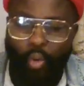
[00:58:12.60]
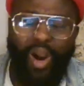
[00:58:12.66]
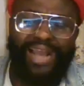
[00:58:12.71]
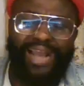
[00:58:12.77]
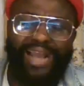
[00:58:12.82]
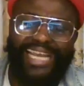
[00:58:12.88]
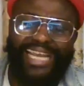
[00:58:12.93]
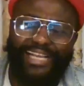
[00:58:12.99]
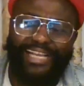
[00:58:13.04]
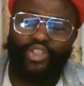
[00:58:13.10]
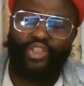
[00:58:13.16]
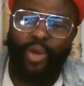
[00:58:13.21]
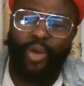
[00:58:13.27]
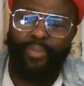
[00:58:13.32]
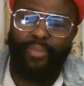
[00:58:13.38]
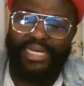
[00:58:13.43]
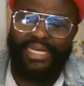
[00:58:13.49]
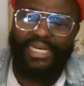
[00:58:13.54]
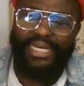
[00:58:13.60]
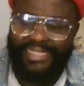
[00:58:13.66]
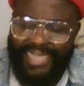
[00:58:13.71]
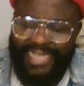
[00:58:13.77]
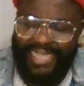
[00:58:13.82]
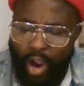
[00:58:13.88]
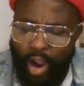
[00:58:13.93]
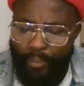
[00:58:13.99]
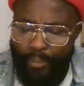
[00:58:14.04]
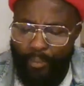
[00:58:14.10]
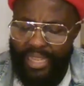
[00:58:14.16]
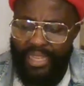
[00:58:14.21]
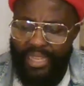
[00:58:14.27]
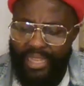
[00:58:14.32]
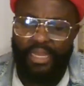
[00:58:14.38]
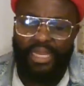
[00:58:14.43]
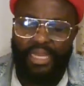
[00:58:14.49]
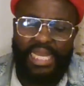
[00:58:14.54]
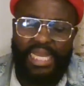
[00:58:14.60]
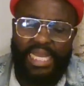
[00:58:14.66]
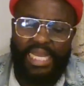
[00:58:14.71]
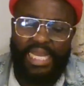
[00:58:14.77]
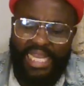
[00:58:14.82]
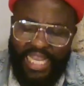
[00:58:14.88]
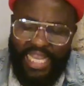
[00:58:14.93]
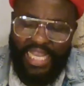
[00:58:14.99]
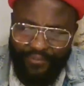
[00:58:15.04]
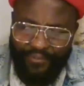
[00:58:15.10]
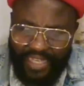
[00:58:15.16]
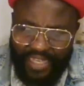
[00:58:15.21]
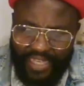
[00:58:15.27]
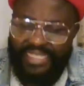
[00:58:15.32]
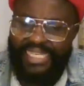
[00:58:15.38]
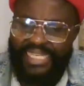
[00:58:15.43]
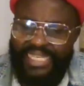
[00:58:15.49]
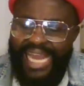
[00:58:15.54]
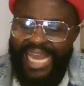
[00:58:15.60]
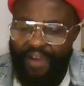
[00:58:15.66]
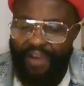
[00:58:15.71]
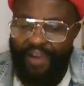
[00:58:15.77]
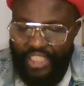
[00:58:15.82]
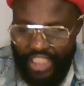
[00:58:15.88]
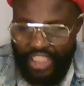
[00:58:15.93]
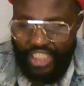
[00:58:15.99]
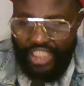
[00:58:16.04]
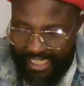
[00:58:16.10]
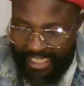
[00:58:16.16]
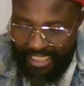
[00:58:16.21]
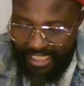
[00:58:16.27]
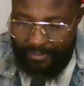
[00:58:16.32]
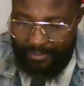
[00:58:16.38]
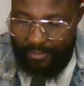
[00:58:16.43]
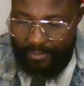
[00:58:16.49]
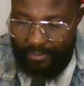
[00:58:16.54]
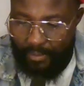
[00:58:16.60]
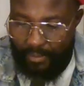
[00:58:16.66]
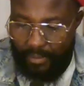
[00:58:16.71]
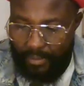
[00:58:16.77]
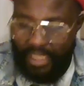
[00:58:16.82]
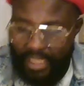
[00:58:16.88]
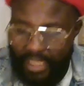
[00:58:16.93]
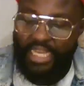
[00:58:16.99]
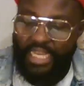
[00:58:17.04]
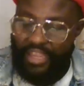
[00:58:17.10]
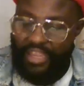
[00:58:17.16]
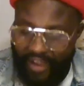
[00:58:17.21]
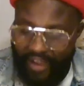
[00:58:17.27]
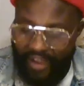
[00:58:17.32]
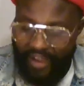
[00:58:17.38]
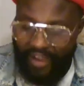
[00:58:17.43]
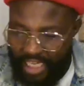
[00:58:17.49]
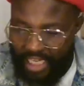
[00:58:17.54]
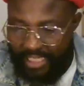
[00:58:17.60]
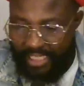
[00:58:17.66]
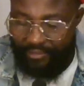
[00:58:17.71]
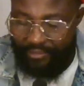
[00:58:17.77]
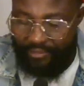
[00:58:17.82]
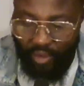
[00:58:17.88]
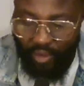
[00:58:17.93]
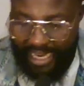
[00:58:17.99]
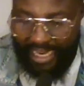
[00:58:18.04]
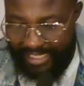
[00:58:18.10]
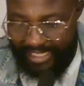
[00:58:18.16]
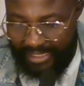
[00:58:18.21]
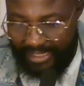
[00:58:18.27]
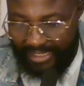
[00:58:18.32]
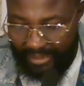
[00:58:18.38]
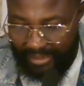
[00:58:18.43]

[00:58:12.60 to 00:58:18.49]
Can somebody tell me if this thing have shaked, if I have shaked the Fulanese?